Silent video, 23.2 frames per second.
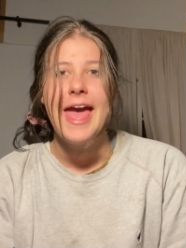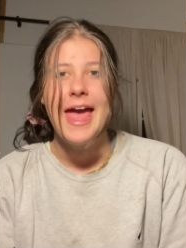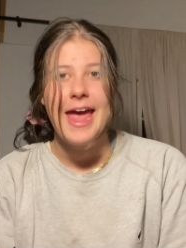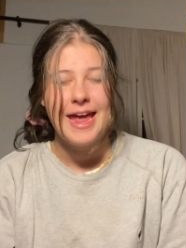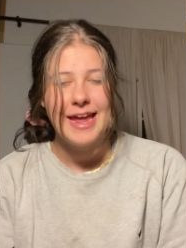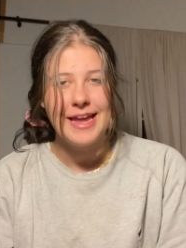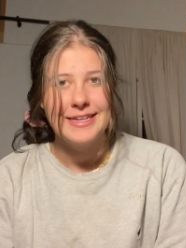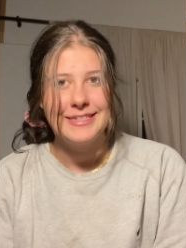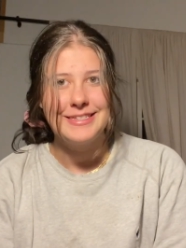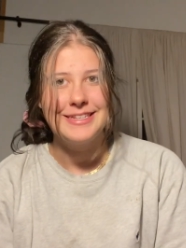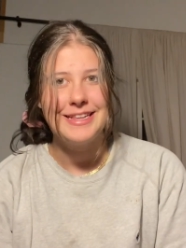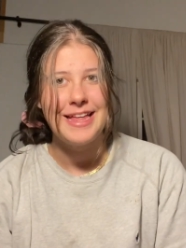
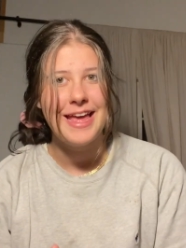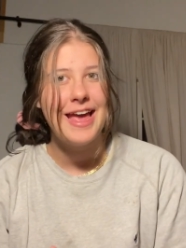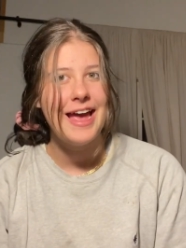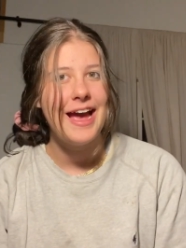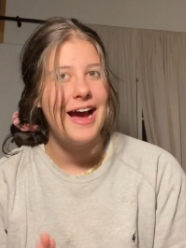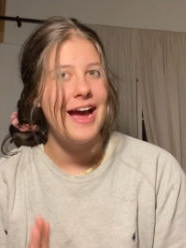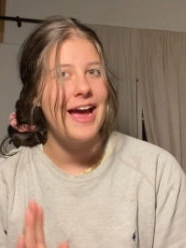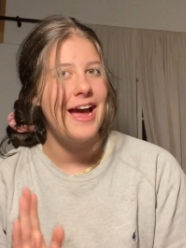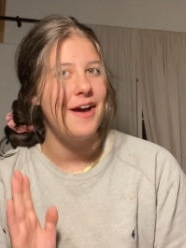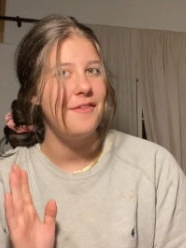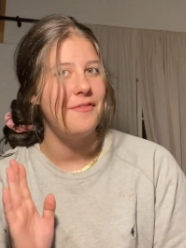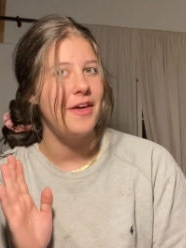And today
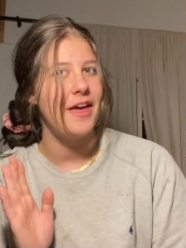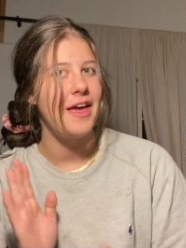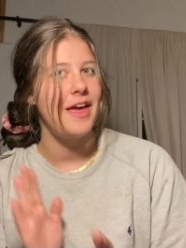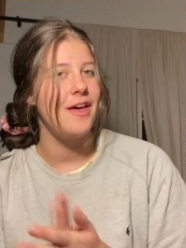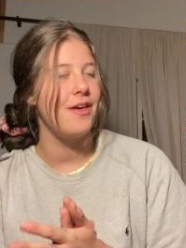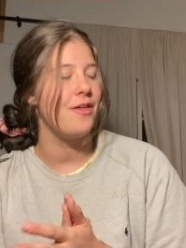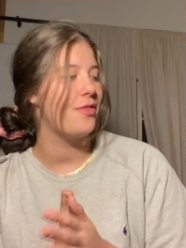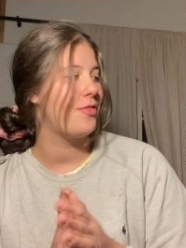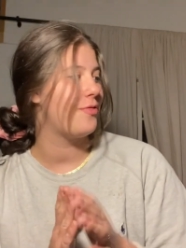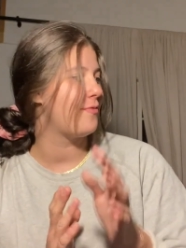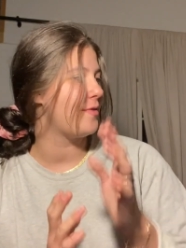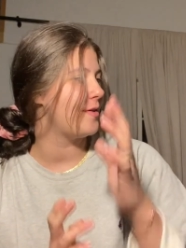I have a
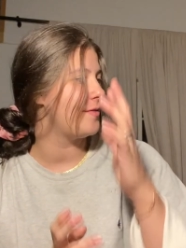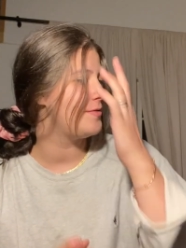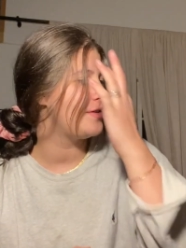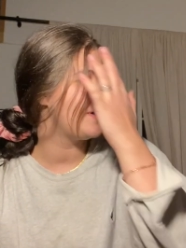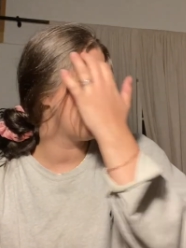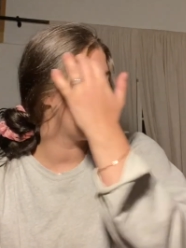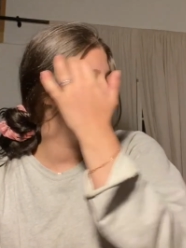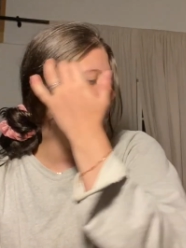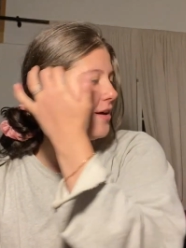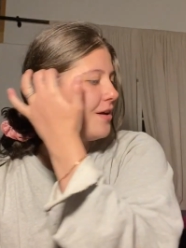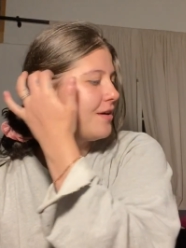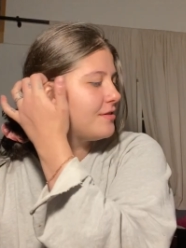thrift
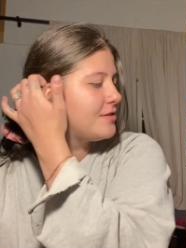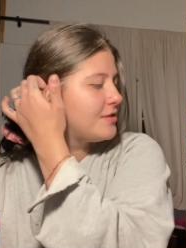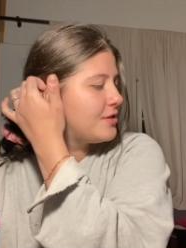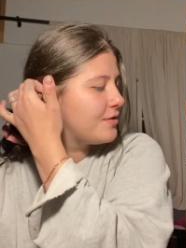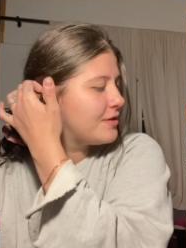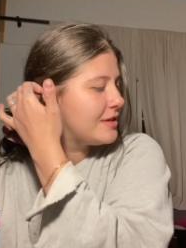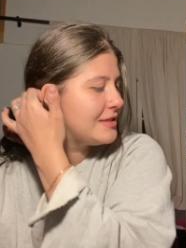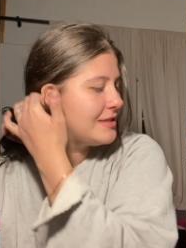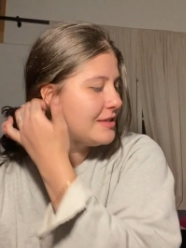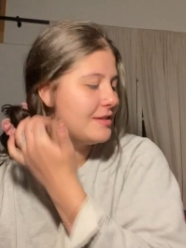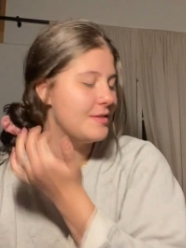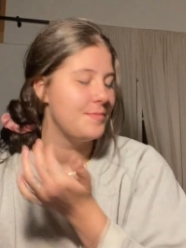haul. So
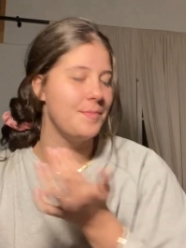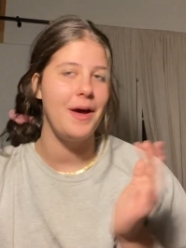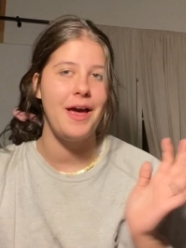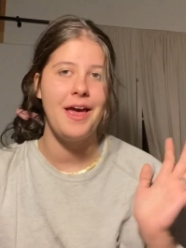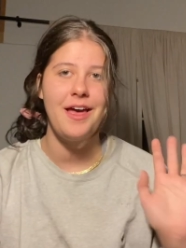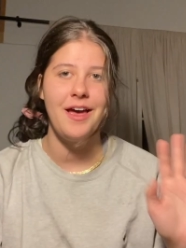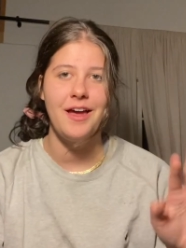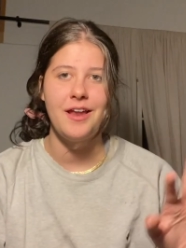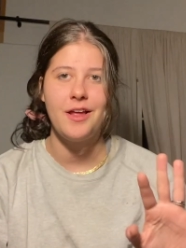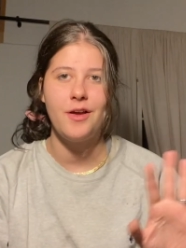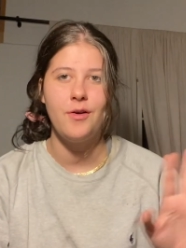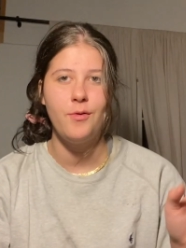this is my
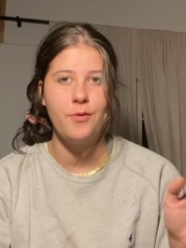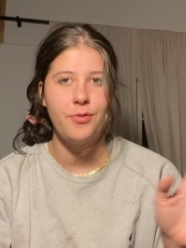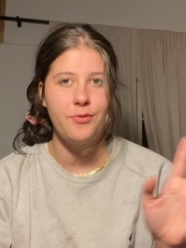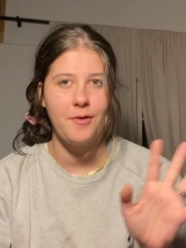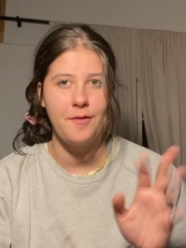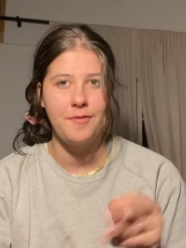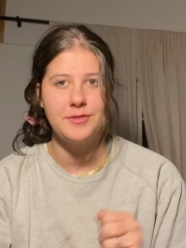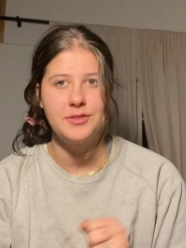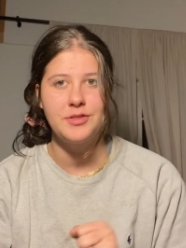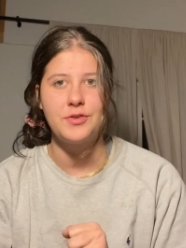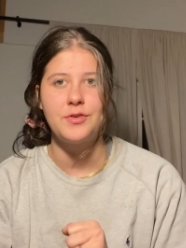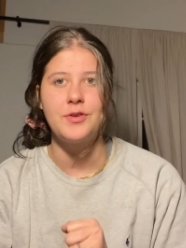Honey Hole
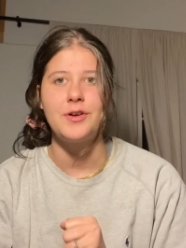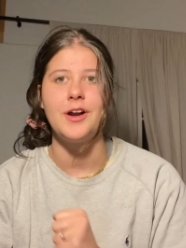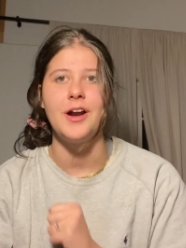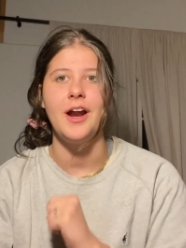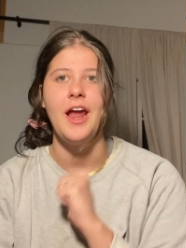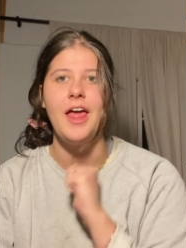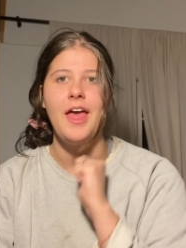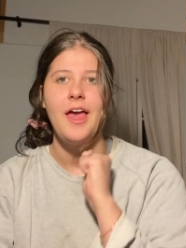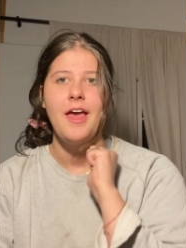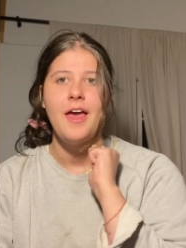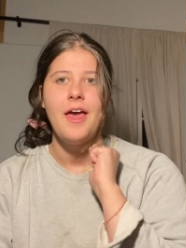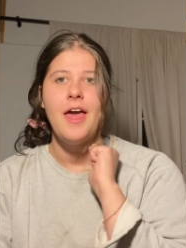thrift store.
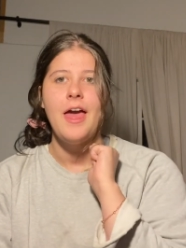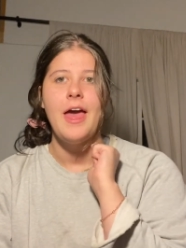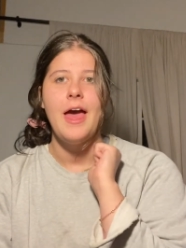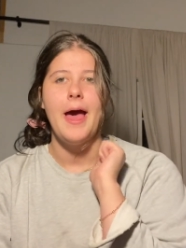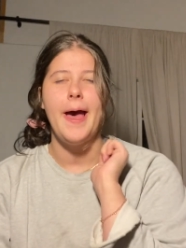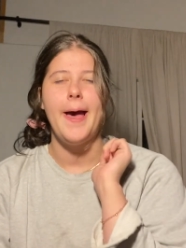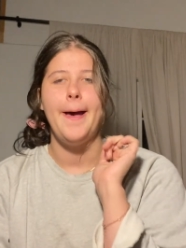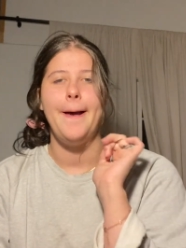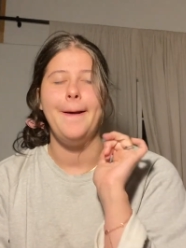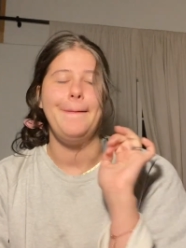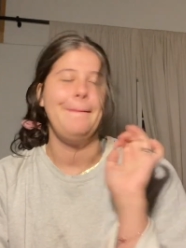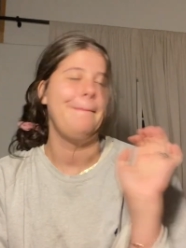
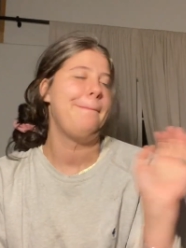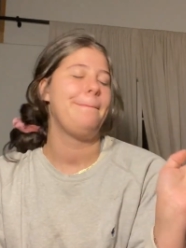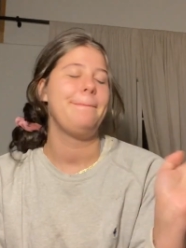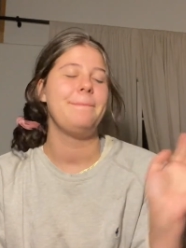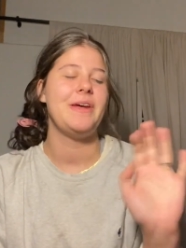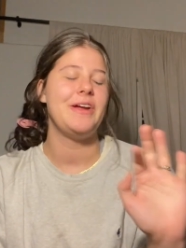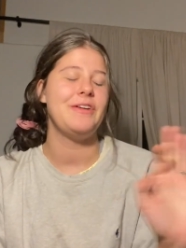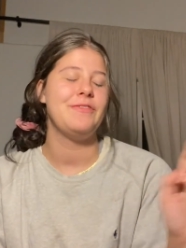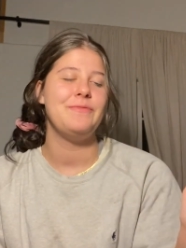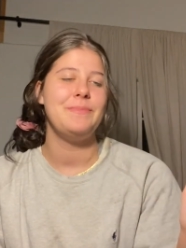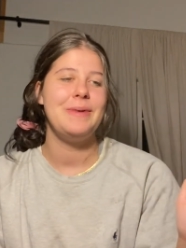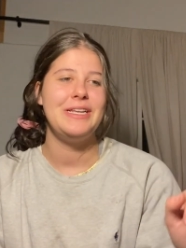Um,
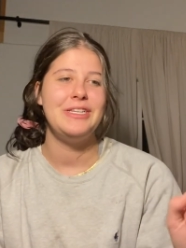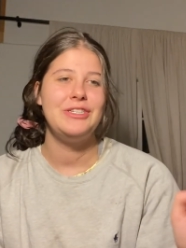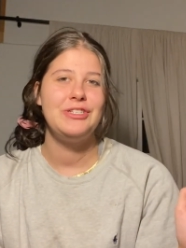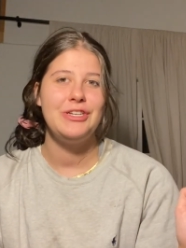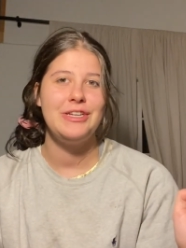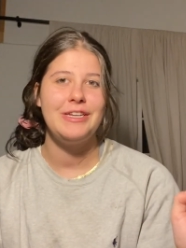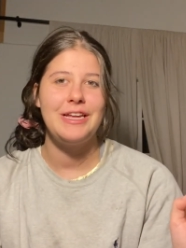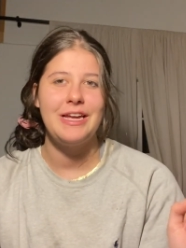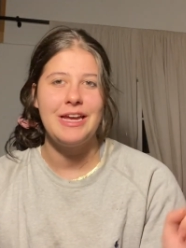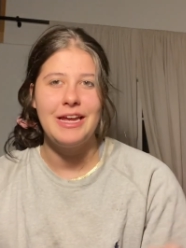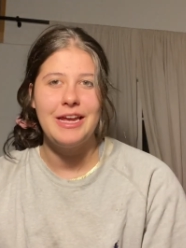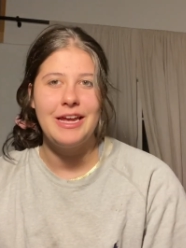I've
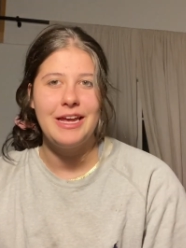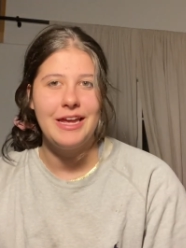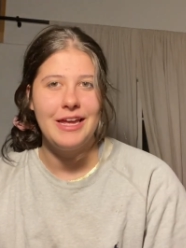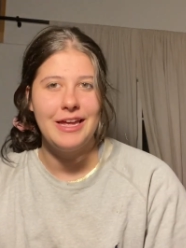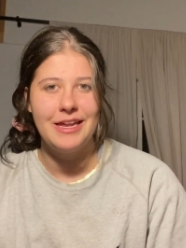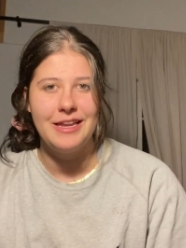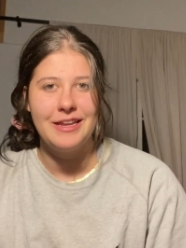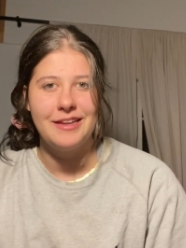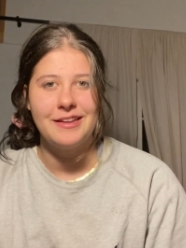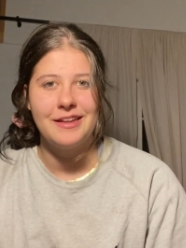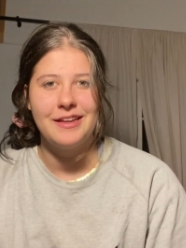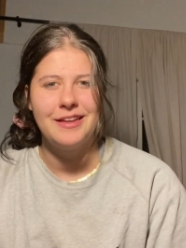mentioned it
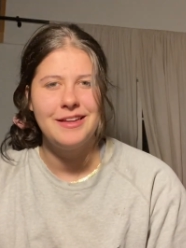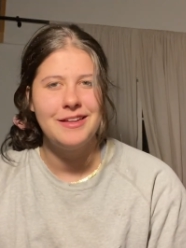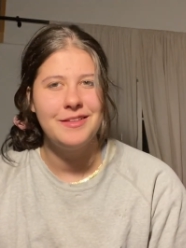in